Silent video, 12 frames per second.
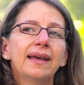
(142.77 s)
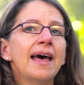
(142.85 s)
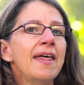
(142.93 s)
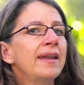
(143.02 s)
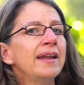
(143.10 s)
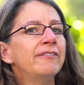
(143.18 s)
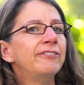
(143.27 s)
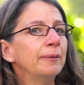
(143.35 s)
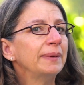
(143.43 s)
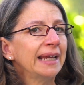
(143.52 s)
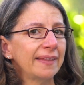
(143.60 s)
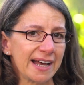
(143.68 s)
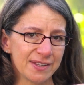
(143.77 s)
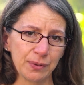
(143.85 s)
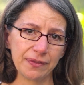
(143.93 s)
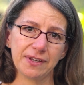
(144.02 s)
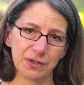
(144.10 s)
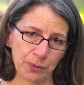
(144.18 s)
And for me, that's
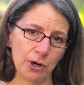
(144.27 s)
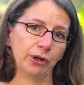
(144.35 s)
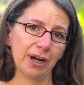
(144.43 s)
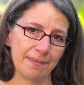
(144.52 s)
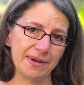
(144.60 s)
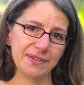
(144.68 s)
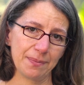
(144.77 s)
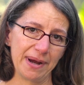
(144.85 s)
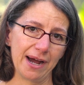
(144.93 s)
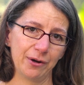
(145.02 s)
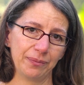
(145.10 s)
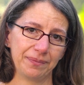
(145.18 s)
what this program is about.